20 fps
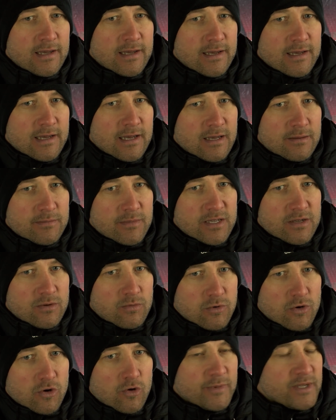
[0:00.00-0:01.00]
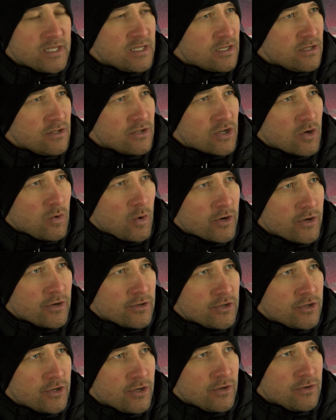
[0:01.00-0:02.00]
He'll come into the squad
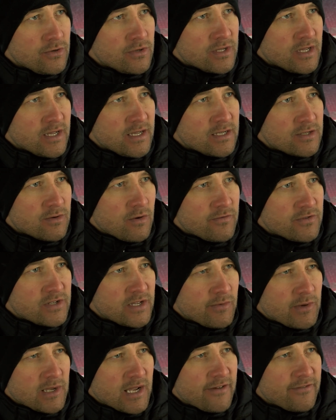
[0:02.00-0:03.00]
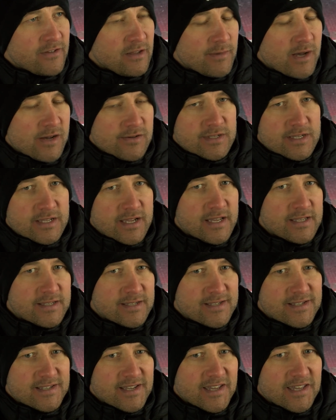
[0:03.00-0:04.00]
on Tuesday, so obviously we left him out today
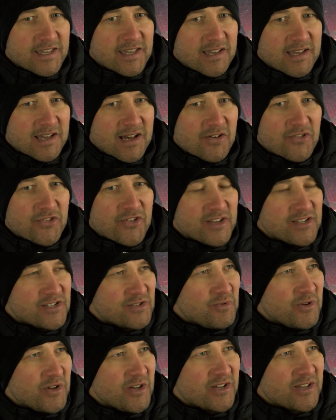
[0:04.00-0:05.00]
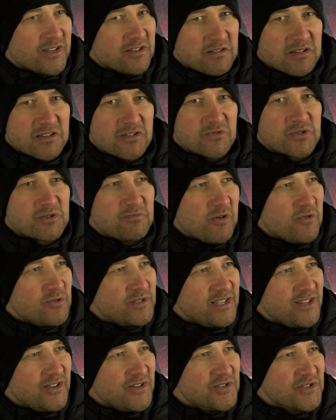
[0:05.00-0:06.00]
to see how things work. I don't
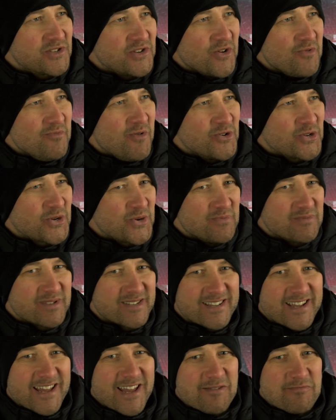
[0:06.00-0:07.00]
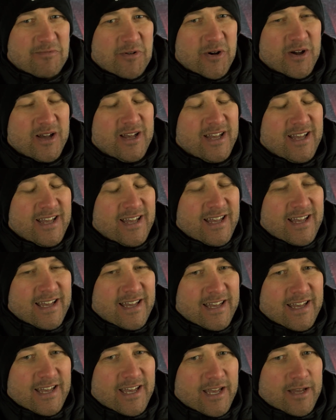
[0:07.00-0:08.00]
suppose he learned too much from today, but
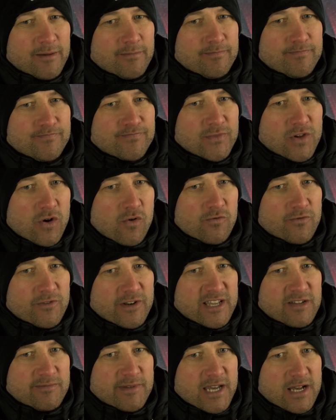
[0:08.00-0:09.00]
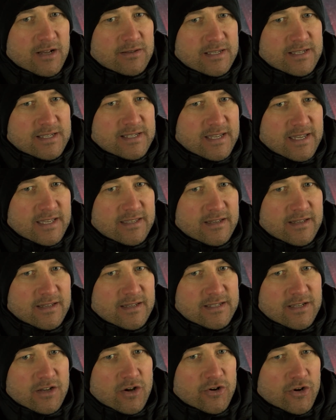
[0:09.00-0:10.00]
hopefully he'll be able to see that
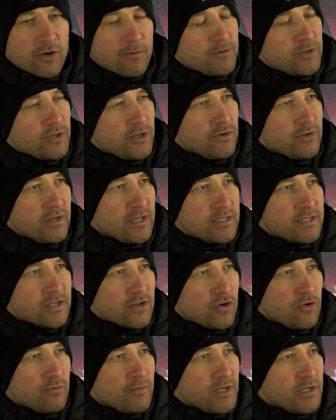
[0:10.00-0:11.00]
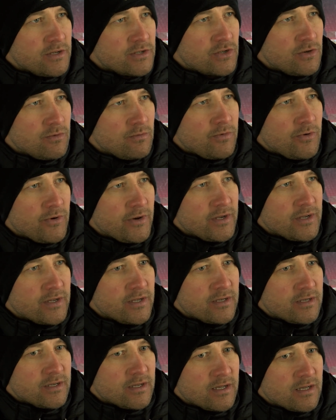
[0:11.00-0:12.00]
he's got an opportunity to come in at some point
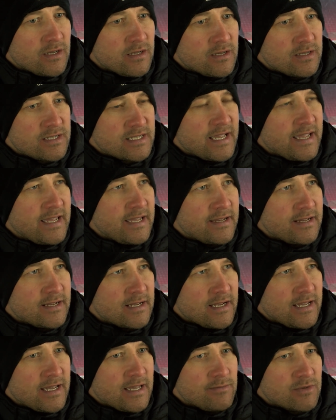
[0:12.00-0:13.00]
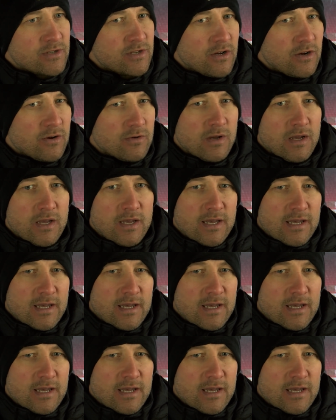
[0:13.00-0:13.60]
and stake a claim. So